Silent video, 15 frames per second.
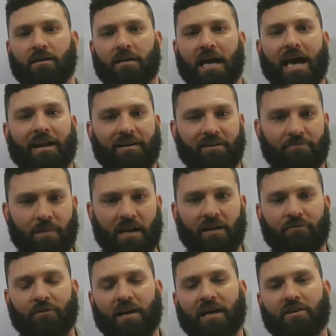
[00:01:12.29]
additive
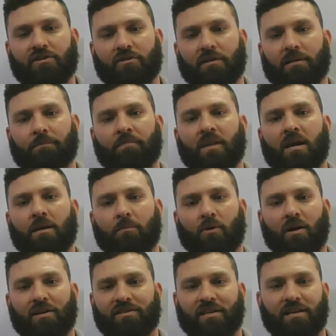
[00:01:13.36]
manufacturing
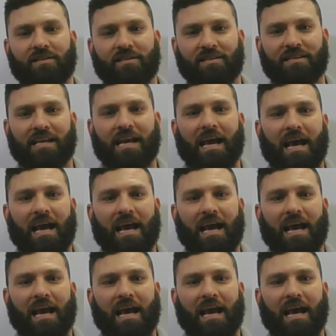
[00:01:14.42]
processes.